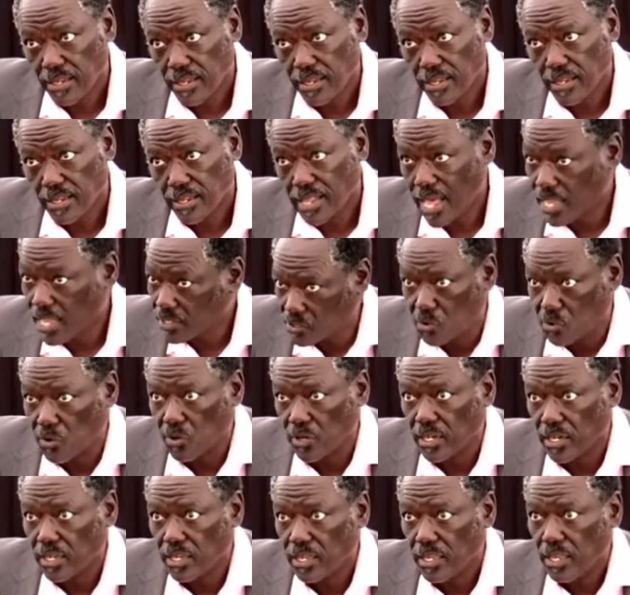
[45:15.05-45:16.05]
That's good.
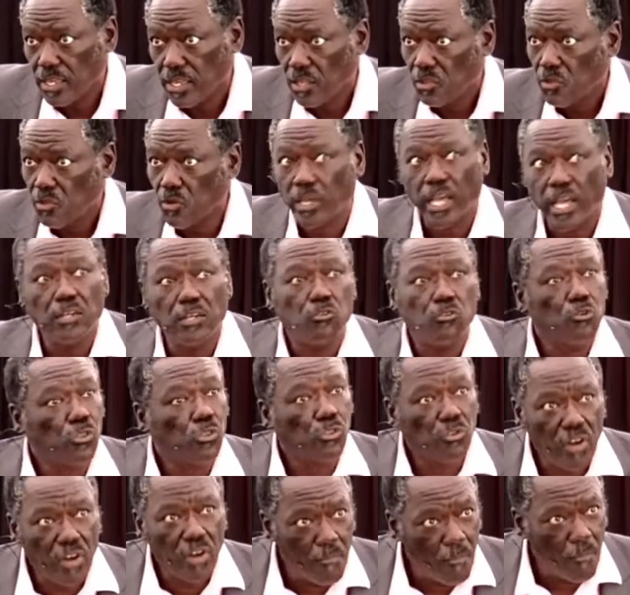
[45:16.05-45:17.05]
You can do
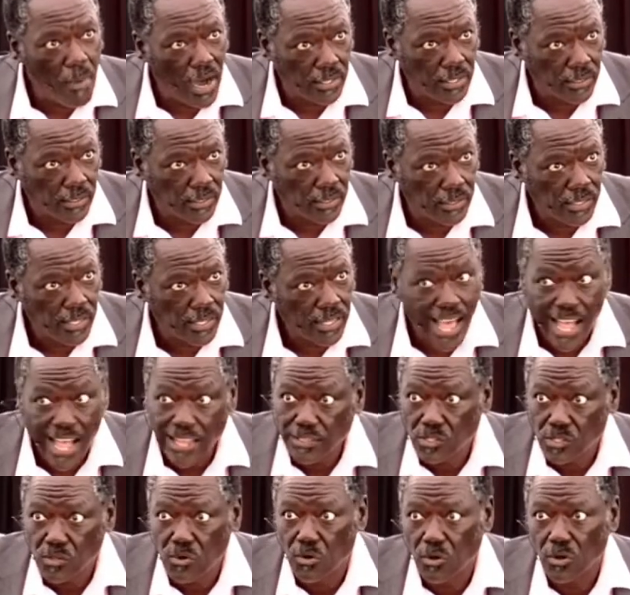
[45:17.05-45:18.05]
3 months.
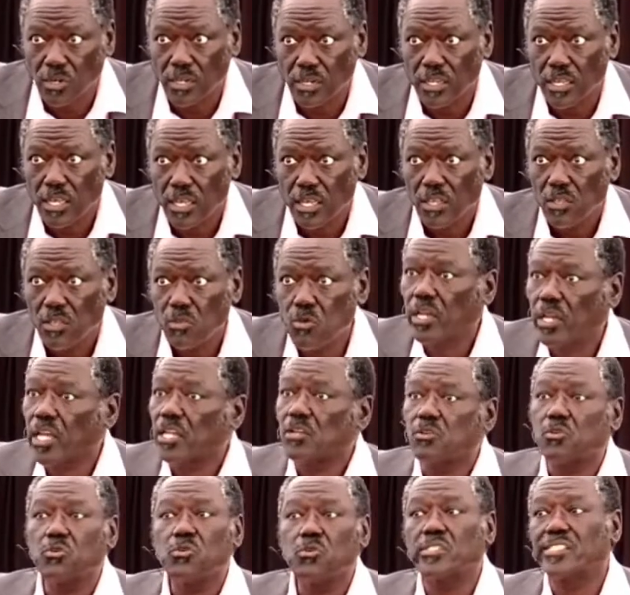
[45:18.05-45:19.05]
That's good. You can
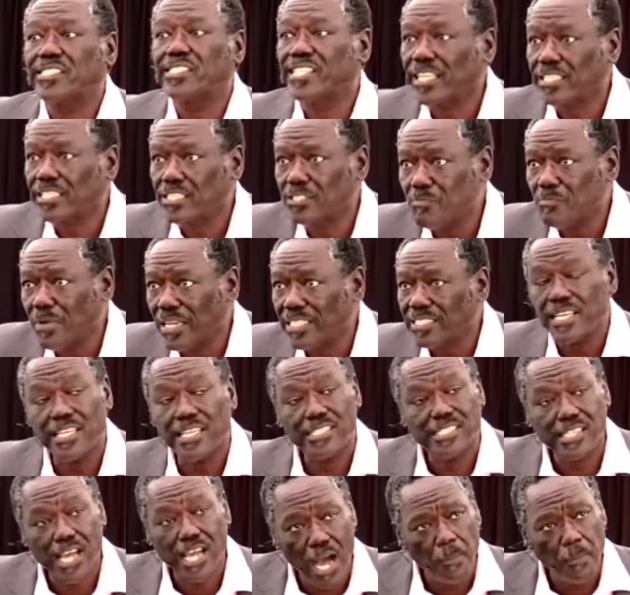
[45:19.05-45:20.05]
do 6 months.
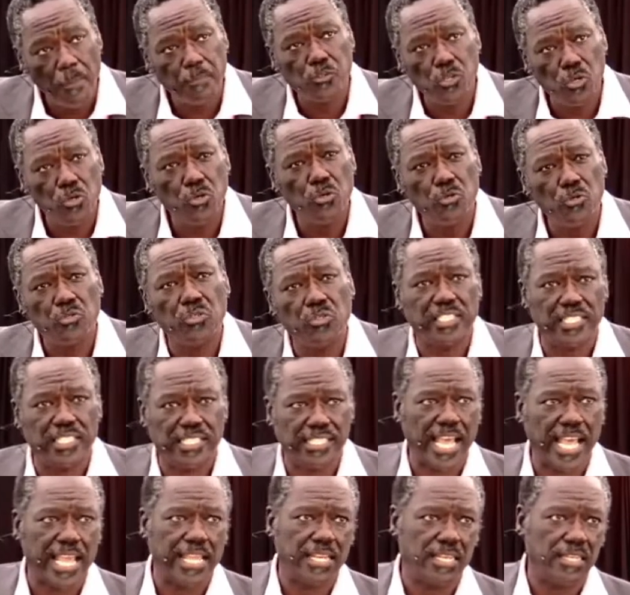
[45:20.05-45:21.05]
It's up to you to
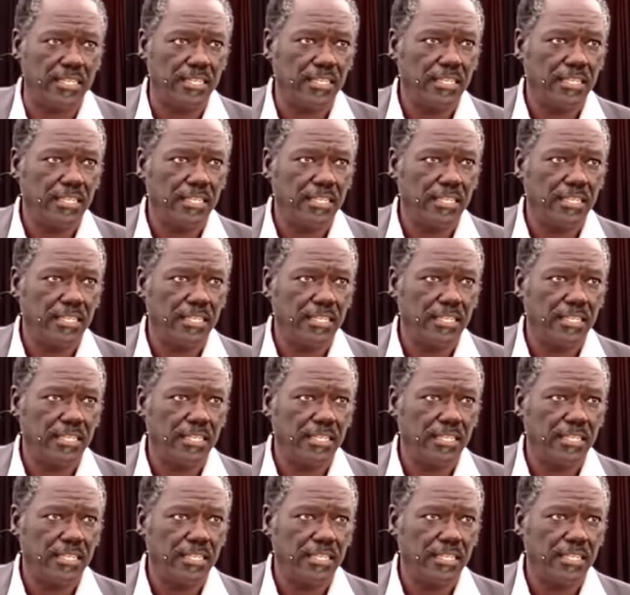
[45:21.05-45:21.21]
decide.